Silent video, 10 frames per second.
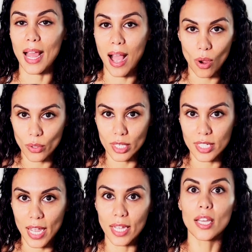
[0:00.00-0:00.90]
hour a
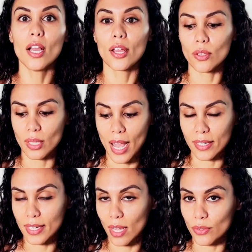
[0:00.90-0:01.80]
day, you'll
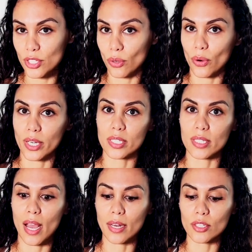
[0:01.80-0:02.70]
add calories according to
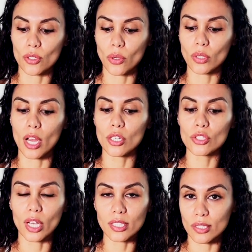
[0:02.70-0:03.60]
that. So you'll
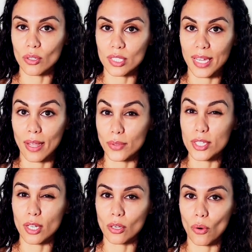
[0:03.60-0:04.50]
adjust those
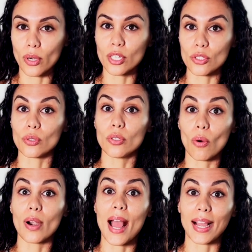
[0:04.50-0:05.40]
calories according to
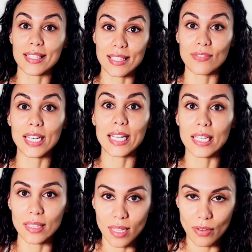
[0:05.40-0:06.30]
your activity
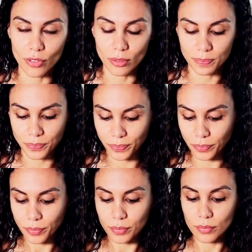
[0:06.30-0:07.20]
level.
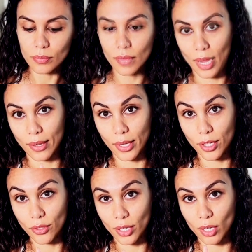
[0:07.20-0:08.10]

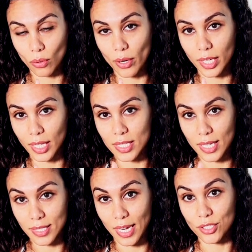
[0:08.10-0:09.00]
Calculating your caloric needs
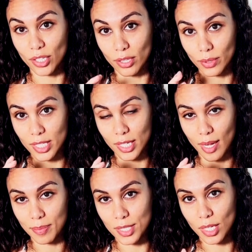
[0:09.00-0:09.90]
has actually 3
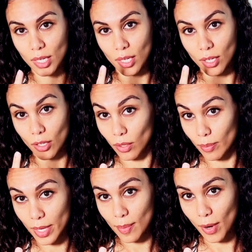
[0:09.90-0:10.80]
steps: your
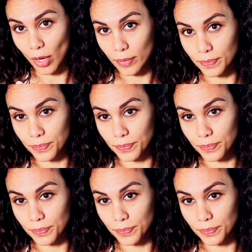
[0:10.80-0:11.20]
BMR,